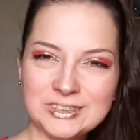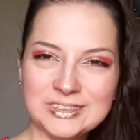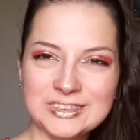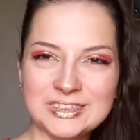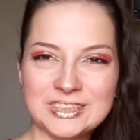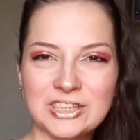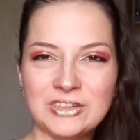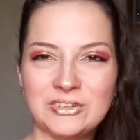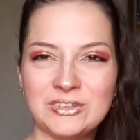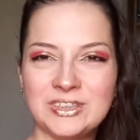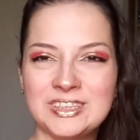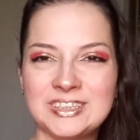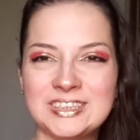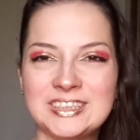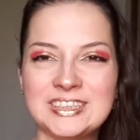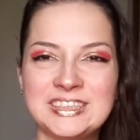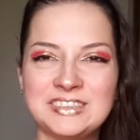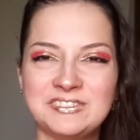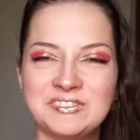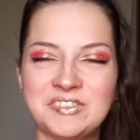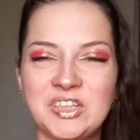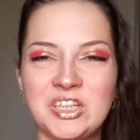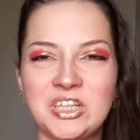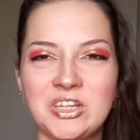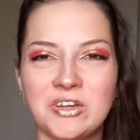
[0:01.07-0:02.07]
so in
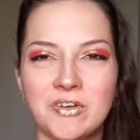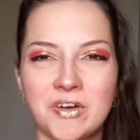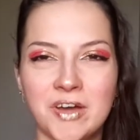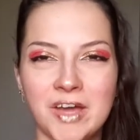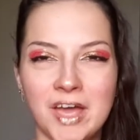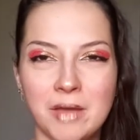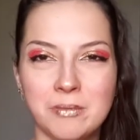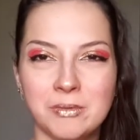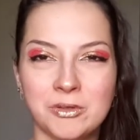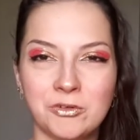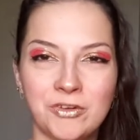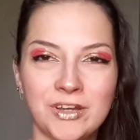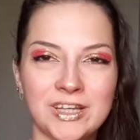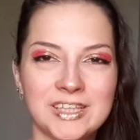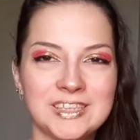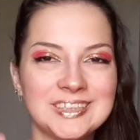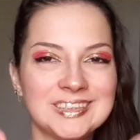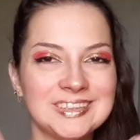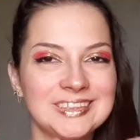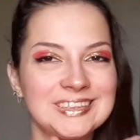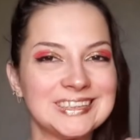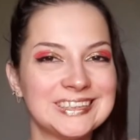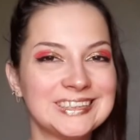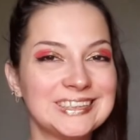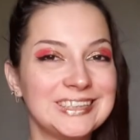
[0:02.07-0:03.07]
this video I'm
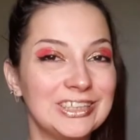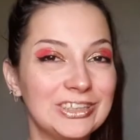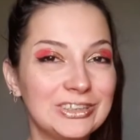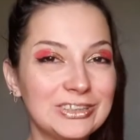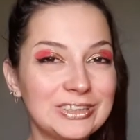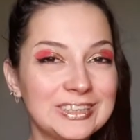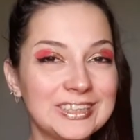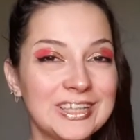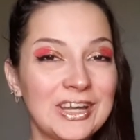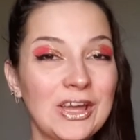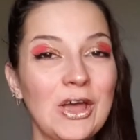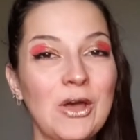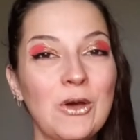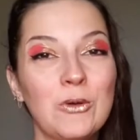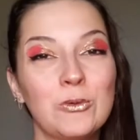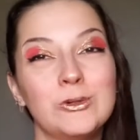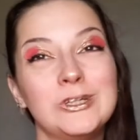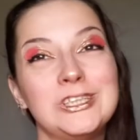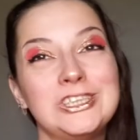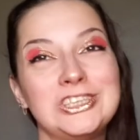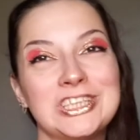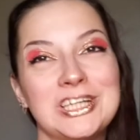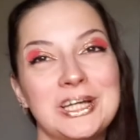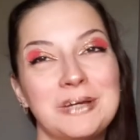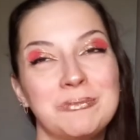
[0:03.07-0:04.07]
creating this look
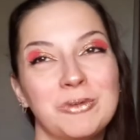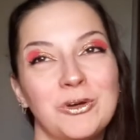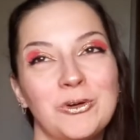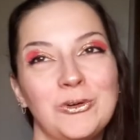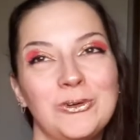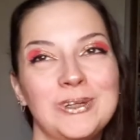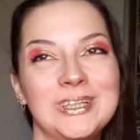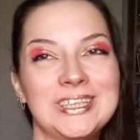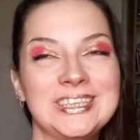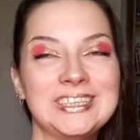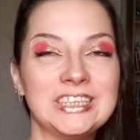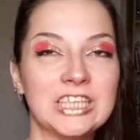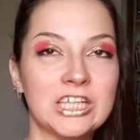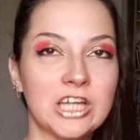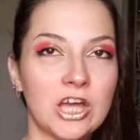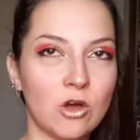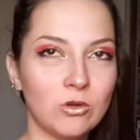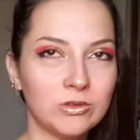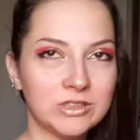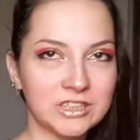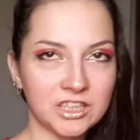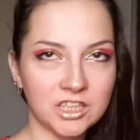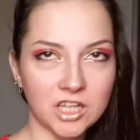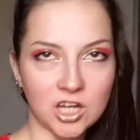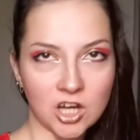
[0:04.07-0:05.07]
which I'm calling the
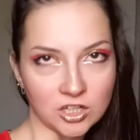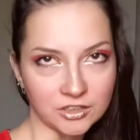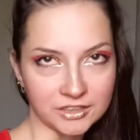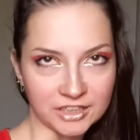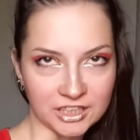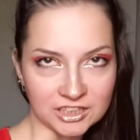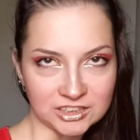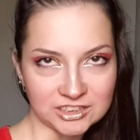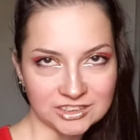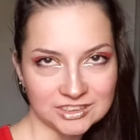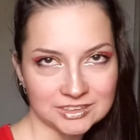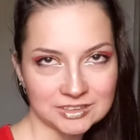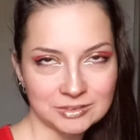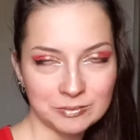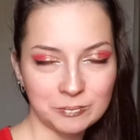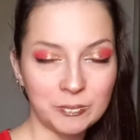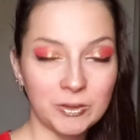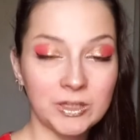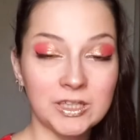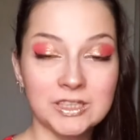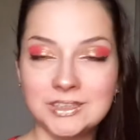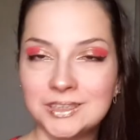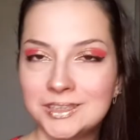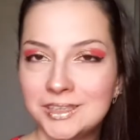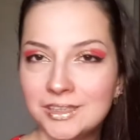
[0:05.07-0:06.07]
golden goddess
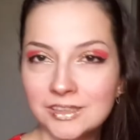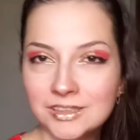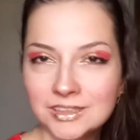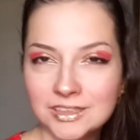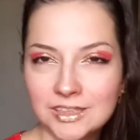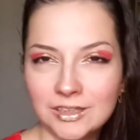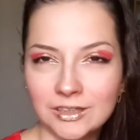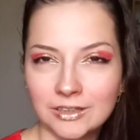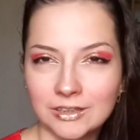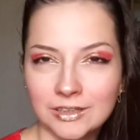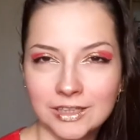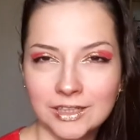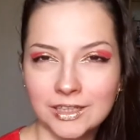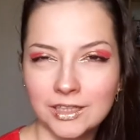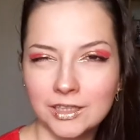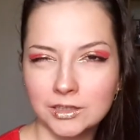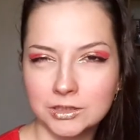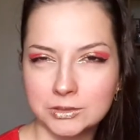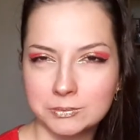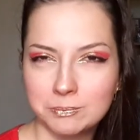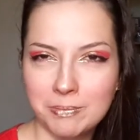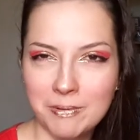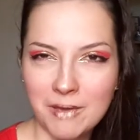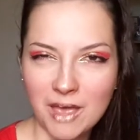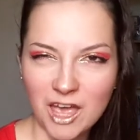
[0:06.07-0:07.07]
because it does look it
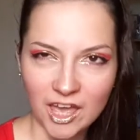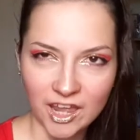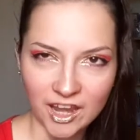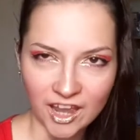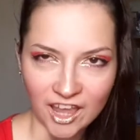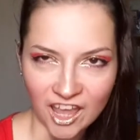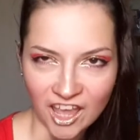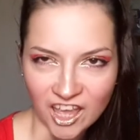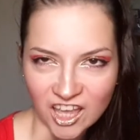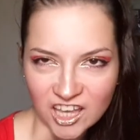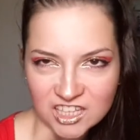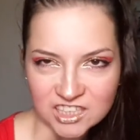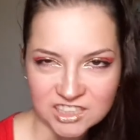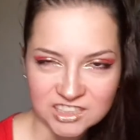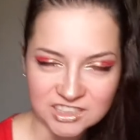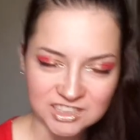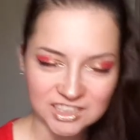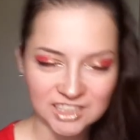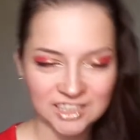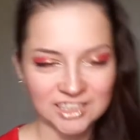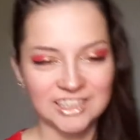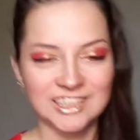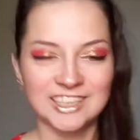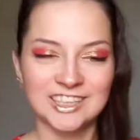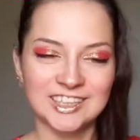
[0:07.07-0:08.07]
looks
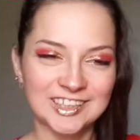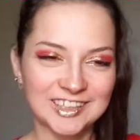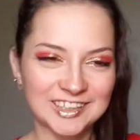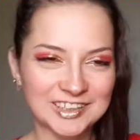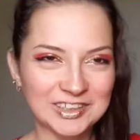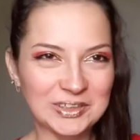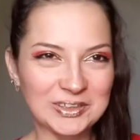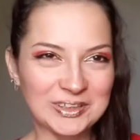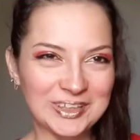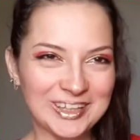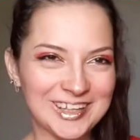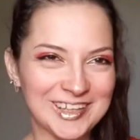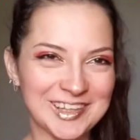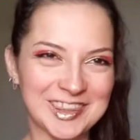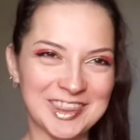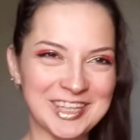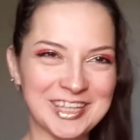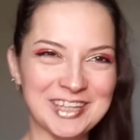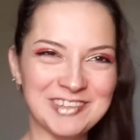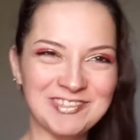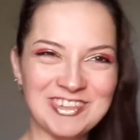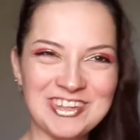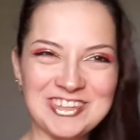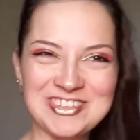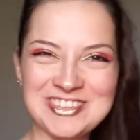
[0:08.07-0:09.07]
badass Oh, I
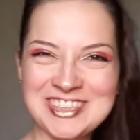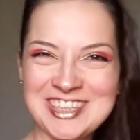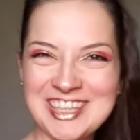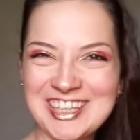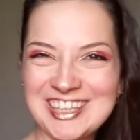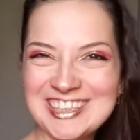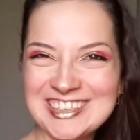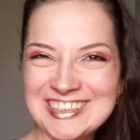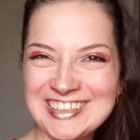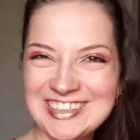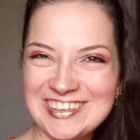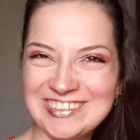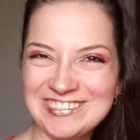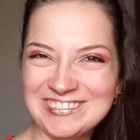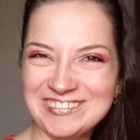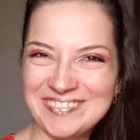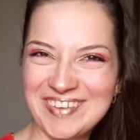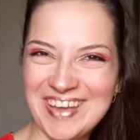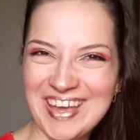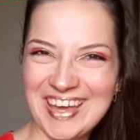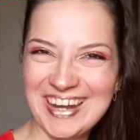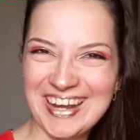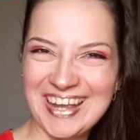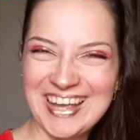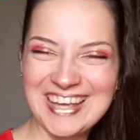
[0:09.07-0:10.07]
think most things look
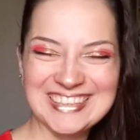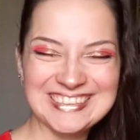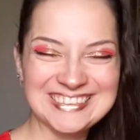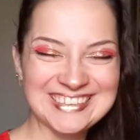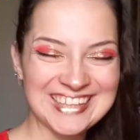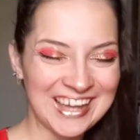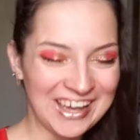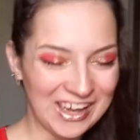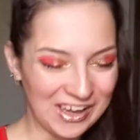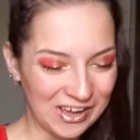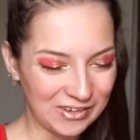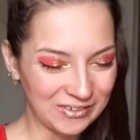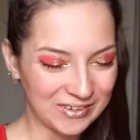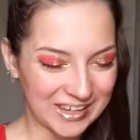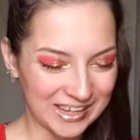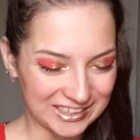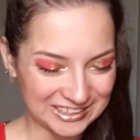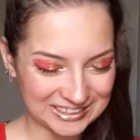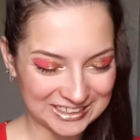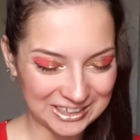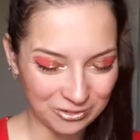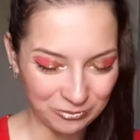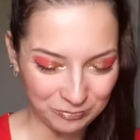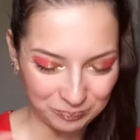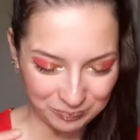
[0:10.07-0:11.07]
badass
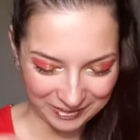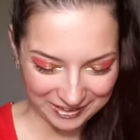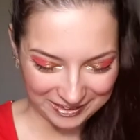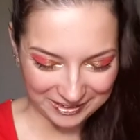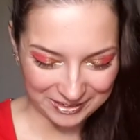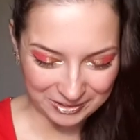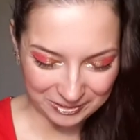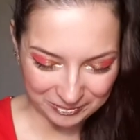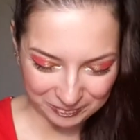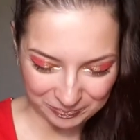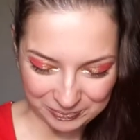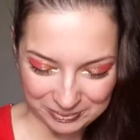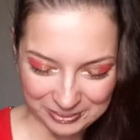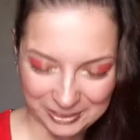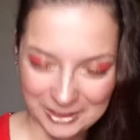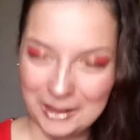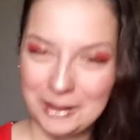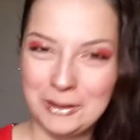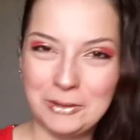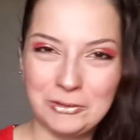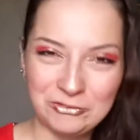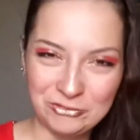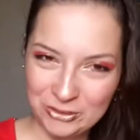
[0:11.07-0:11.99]
okay so um,